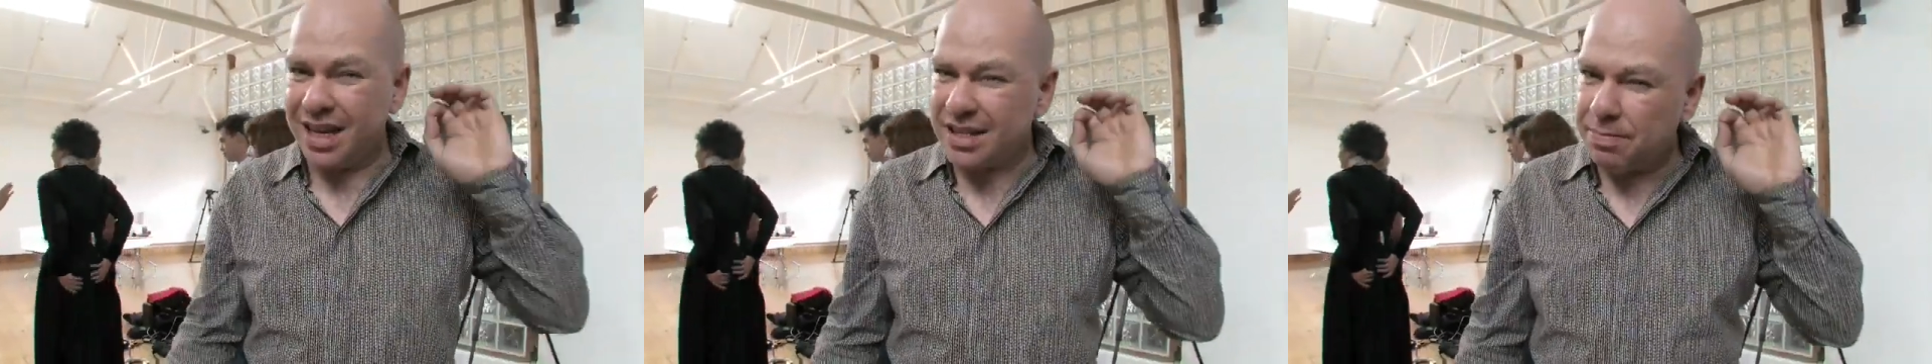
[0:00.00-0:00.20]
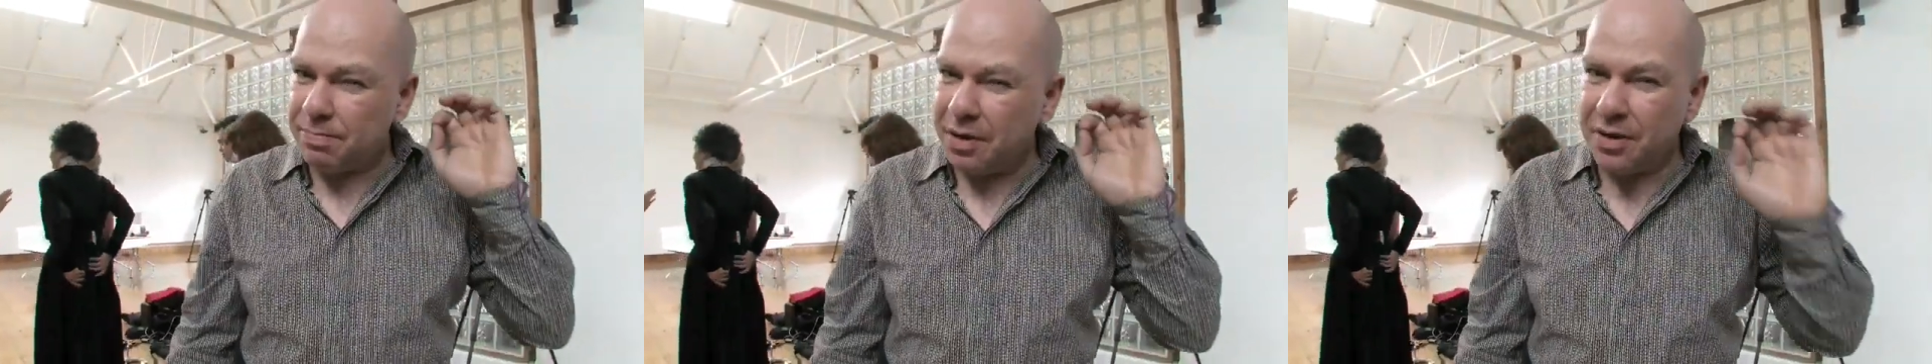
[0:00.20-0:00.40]

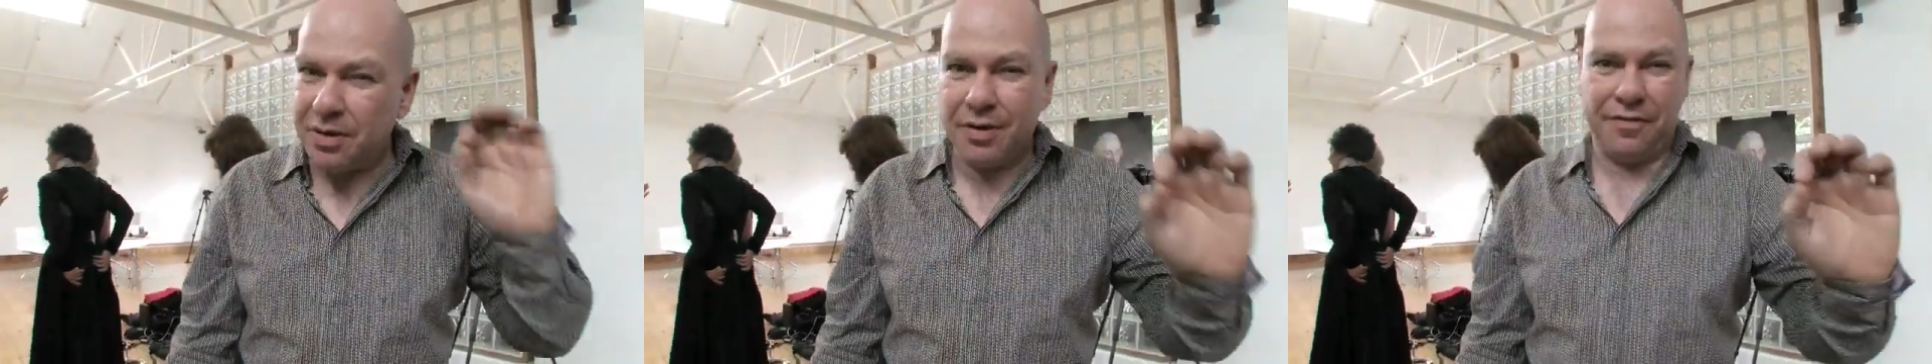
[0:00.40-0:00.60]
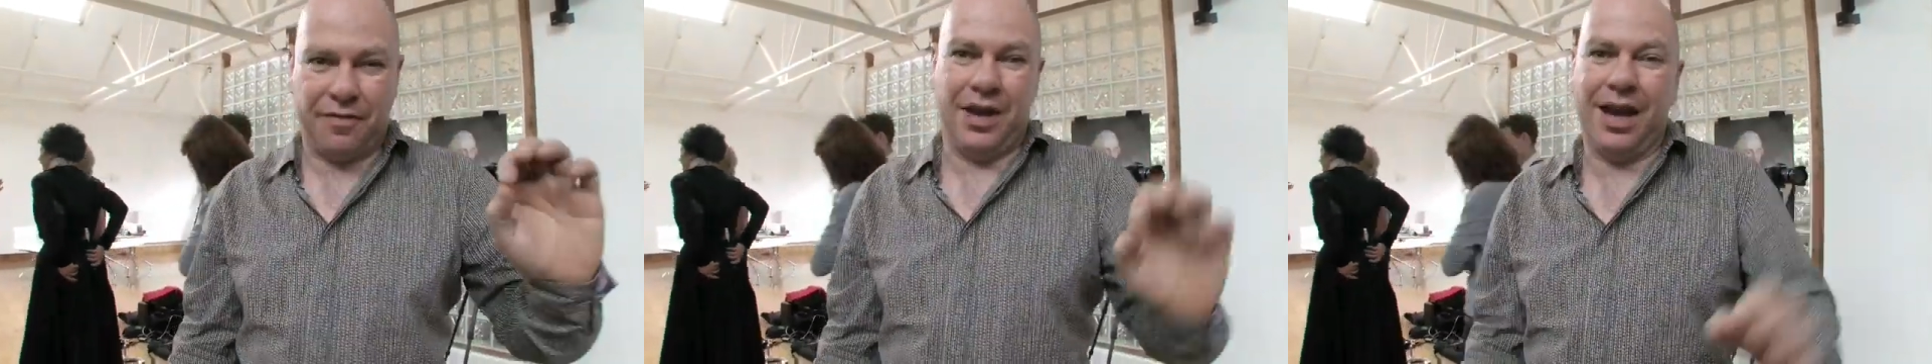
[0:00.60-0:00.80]
it's
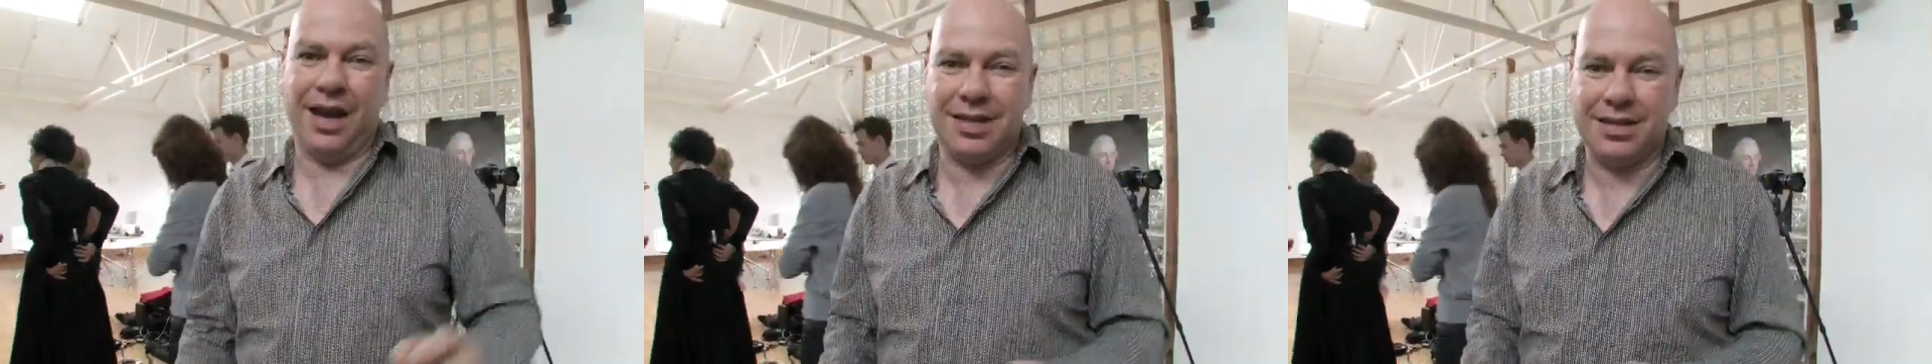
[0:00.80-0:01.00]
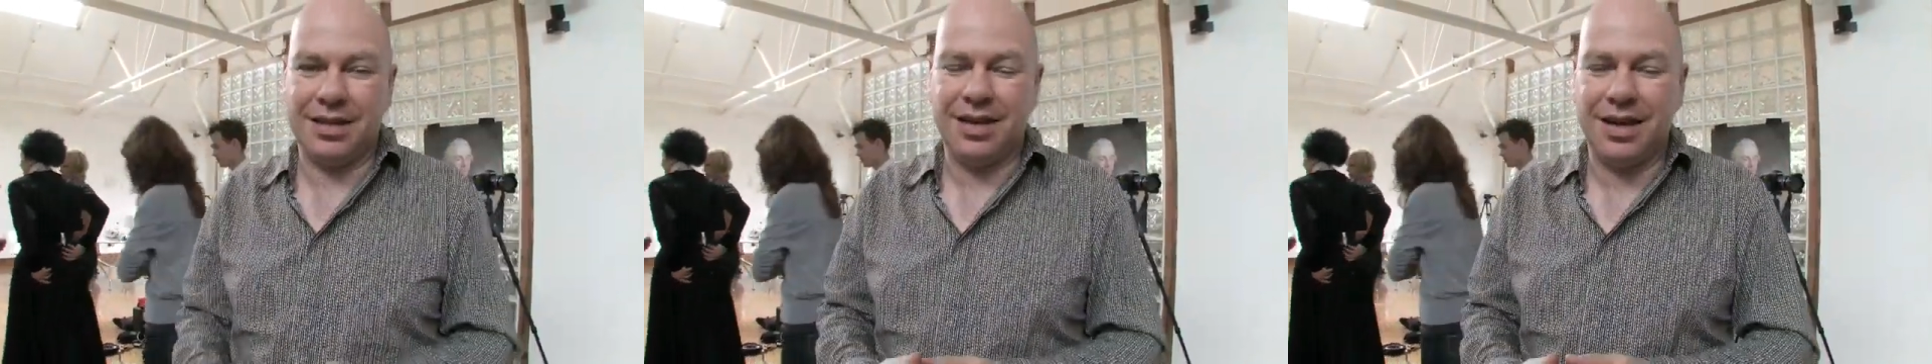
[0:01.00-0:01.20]

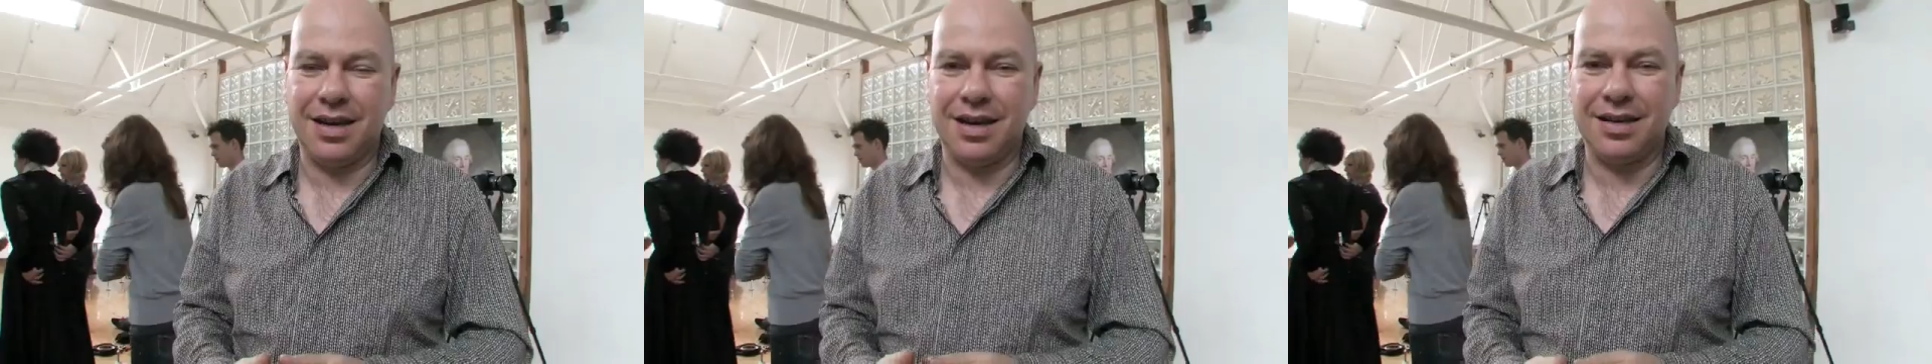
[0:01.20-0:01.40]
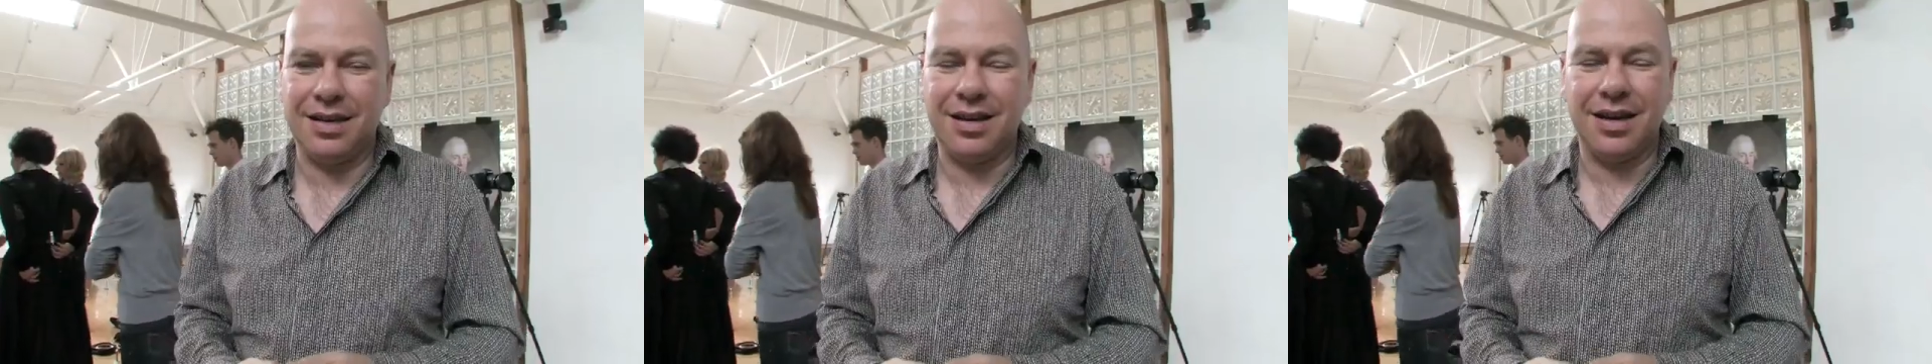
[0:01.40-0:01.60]
perfect, and